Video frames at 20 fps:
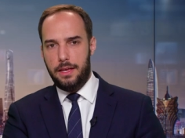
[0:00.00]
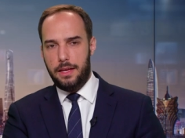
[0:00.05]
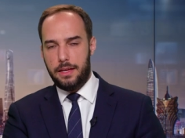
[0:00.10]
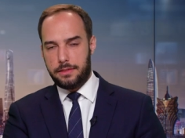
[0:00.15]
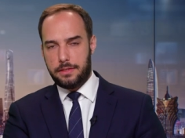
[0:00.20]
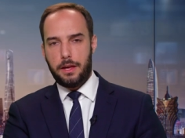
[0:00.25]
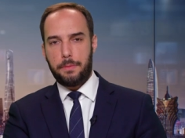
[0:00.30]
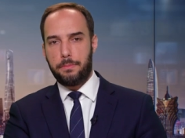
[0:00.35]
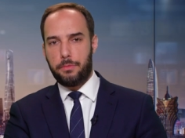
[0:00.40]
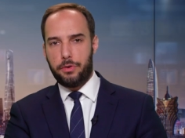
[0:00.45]
A
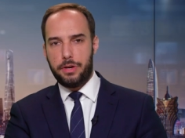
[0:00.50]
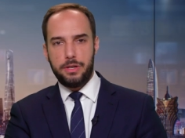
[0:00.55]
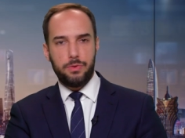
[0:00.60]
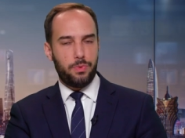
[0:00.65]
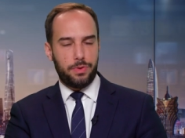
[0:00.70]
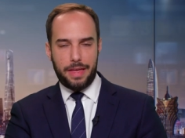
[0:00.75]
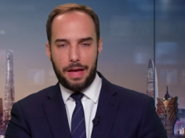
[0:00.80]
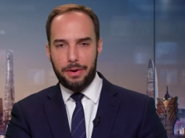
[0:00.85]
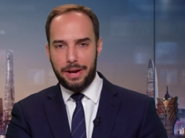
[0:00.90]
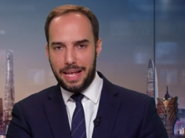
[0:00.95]
submarine
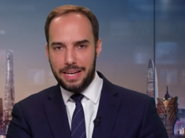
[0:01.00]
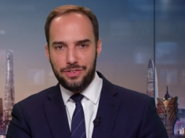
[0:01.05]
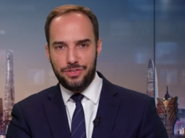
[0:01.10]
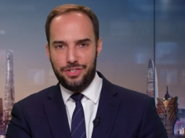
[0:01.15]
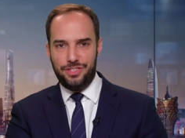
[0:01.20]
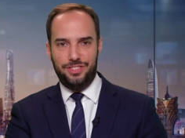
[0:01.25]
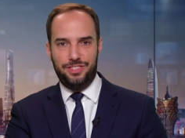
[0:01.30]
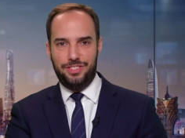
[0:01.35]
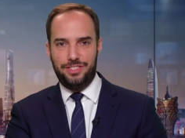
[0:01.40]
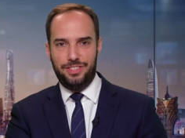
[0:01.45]
without
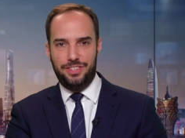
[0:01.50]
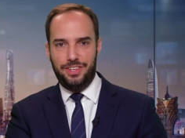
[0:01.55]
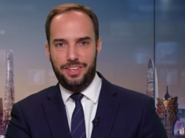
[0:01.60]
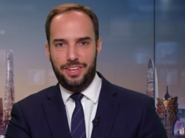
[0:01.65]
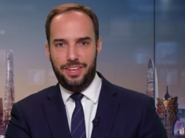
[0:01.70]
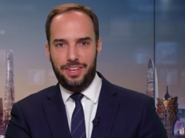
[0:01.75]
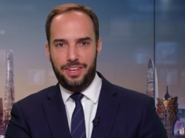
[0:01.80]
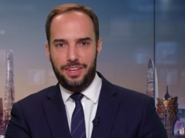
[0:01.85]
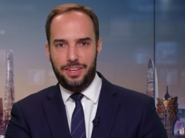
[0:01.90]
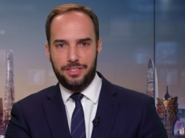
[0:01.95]
engines?
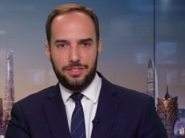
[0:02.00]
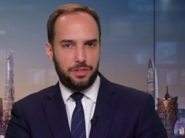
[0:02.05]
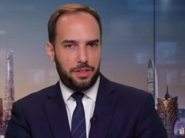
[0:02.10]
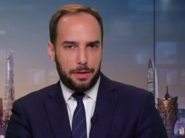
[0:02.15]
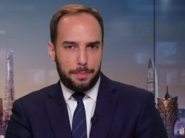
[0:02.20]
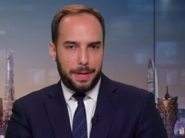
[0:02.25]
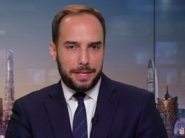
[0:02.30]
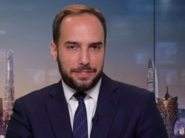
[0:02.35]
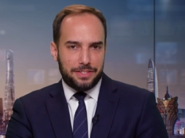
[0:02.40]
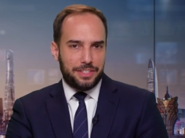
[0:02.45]
So
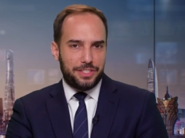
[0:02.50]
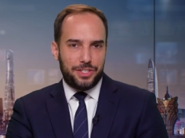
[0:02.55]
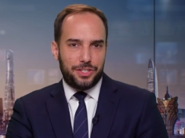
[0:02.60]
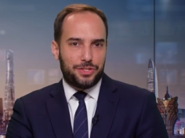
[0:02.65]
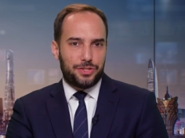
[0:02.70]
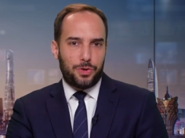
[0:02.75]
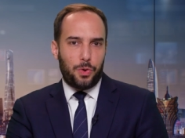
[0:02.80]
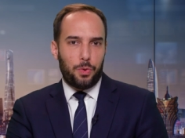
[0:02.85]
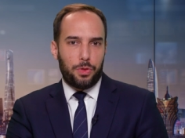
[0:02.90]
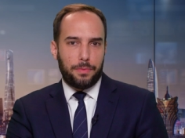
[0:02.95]
they basically
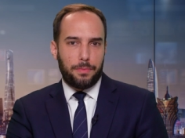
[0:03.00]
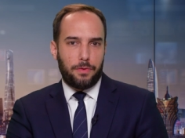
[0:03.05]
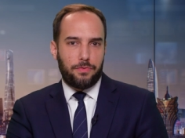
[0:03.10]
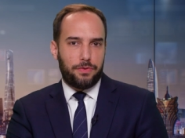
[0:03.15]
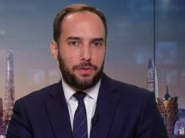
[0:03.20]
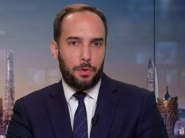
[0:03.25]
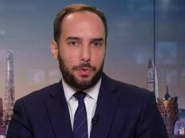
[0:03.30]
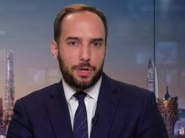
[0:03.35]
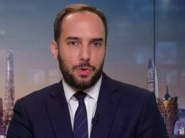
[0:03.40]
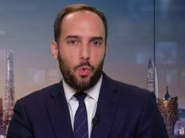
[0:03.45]
just sold them a
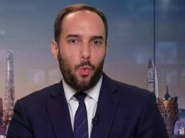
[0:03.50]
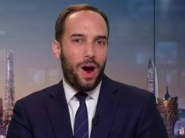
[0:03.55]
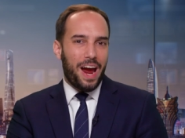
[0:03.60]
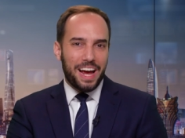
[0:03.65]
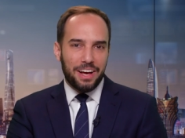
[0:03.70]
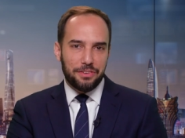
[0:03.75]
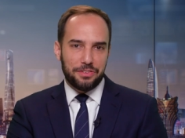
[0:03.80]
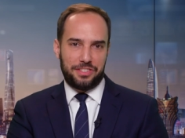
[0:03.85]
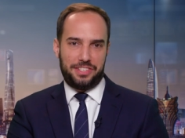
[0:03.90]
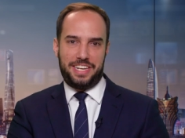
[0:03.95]
floating
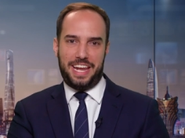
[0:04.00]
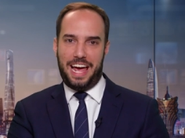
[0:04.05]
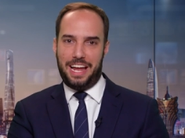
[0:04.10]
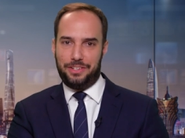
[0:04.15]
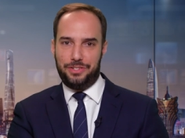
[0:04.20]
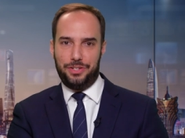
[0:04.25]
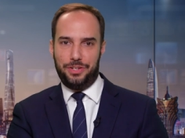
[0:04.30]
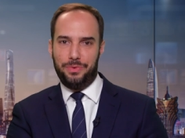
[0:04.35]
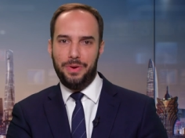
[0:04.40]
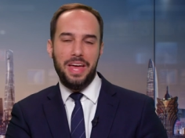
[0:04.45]
whale
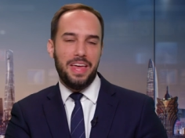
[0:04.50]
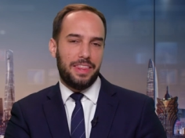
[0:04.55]
statue.